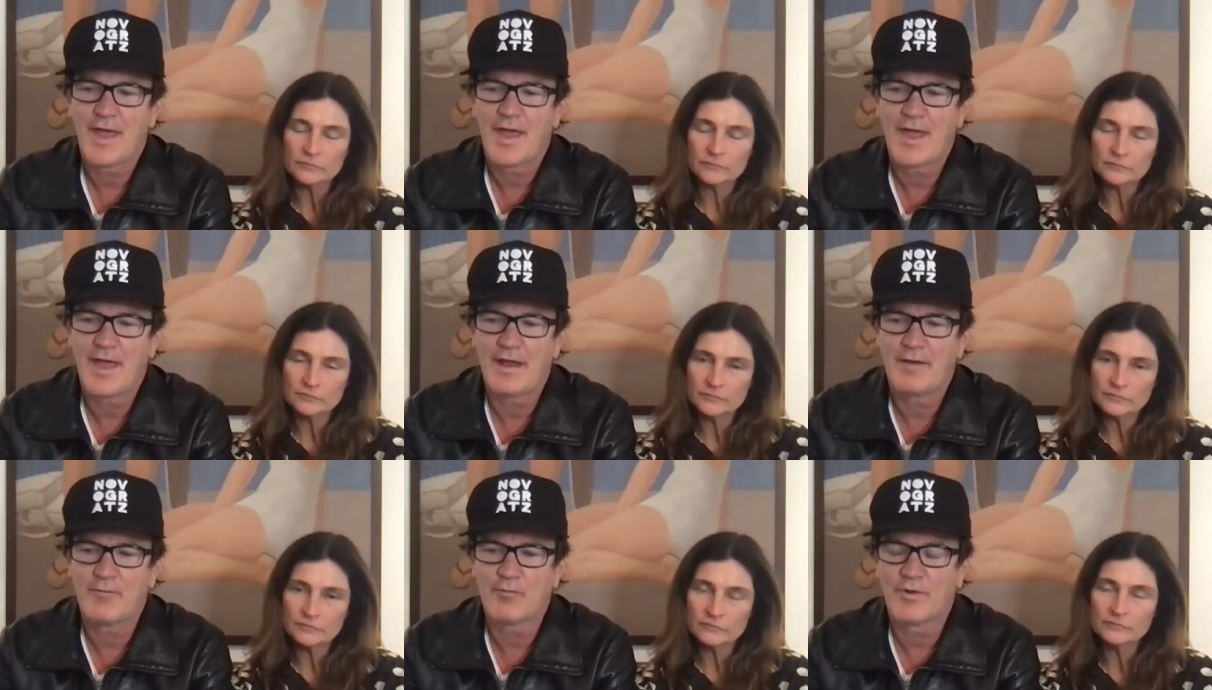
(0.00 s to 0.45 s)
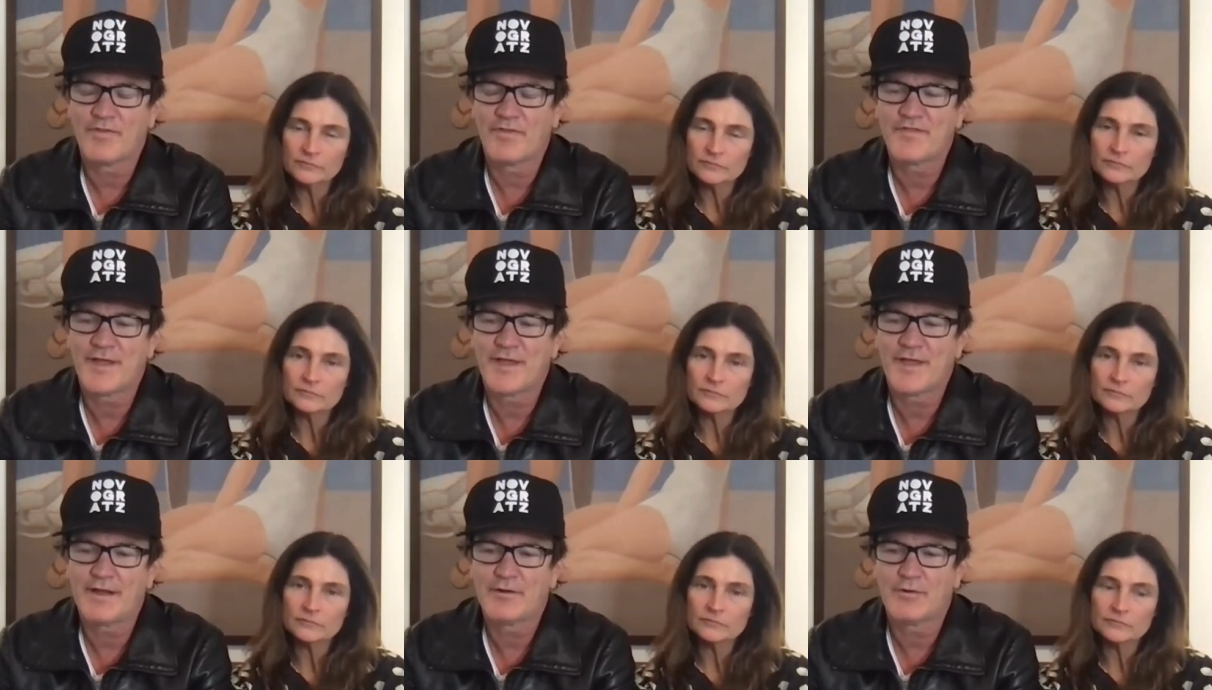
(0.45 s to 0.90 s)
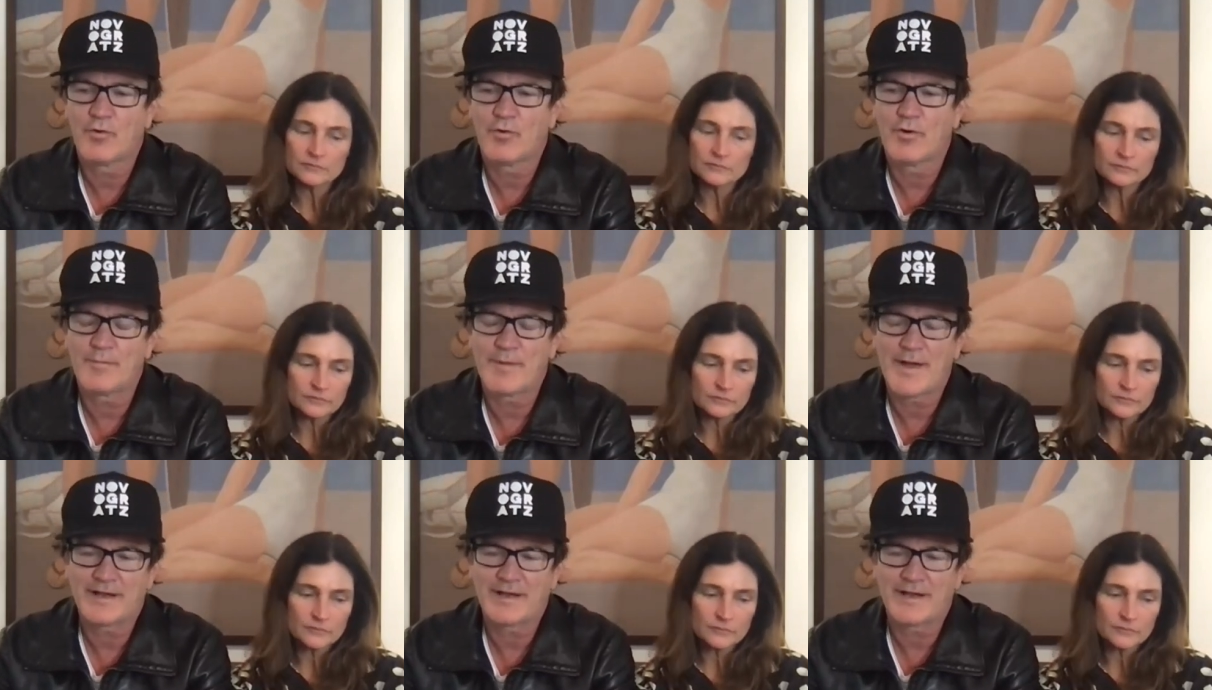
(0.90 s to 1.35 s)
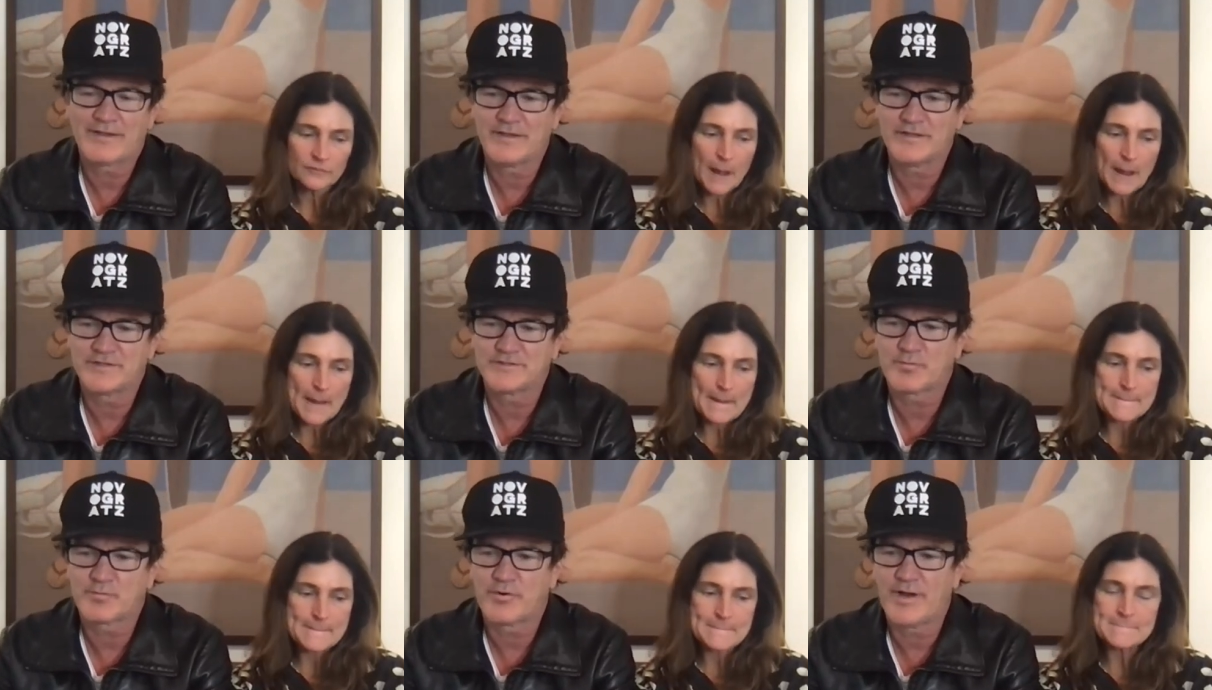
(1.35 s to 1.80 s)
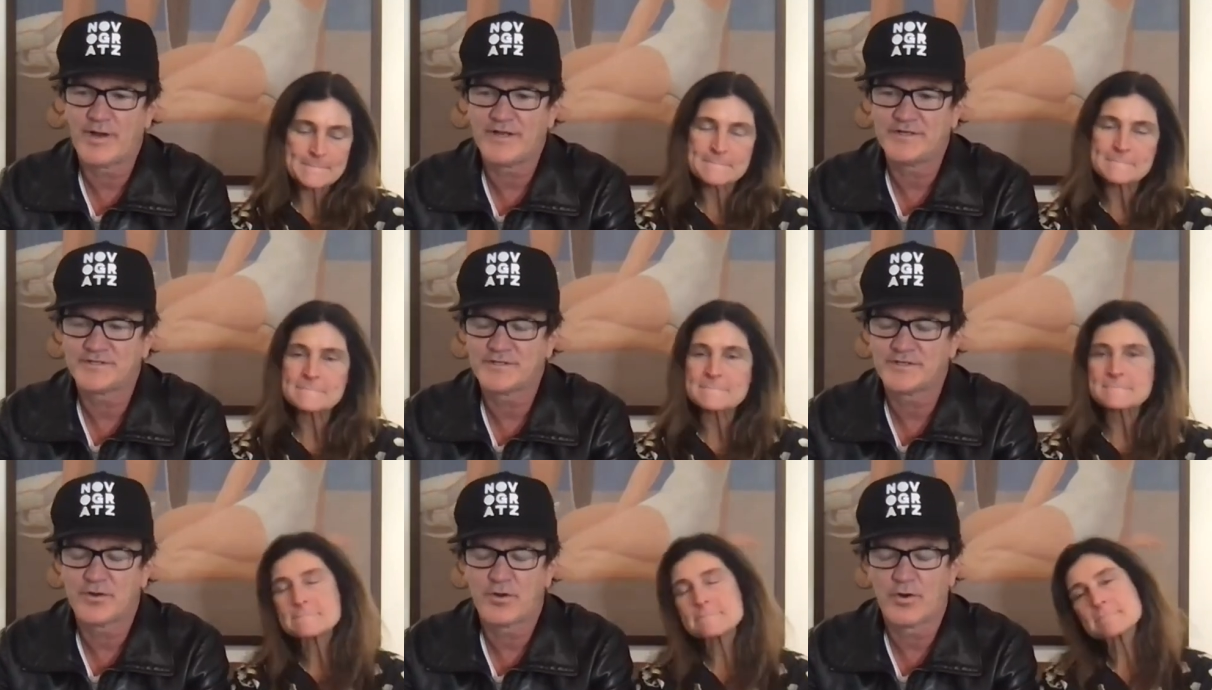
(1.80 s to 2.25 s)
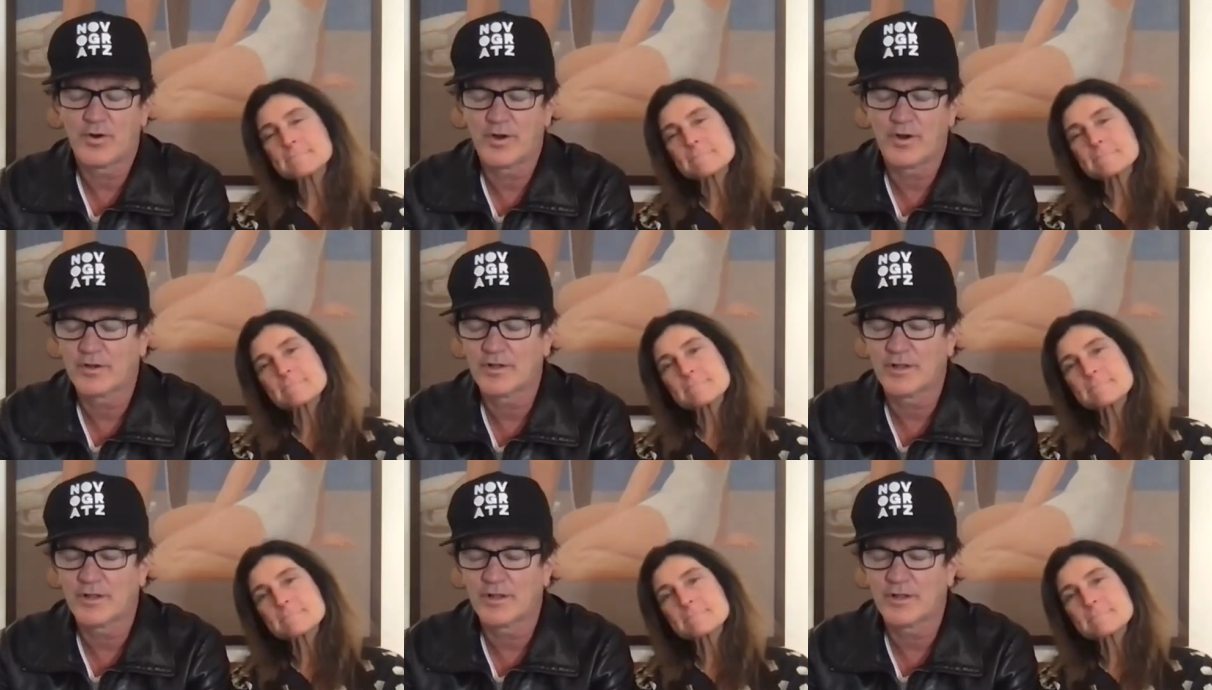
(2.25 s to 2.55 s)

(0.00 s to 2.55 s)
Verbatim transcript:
Speaker 1: And one thing going back to inspiration or uh,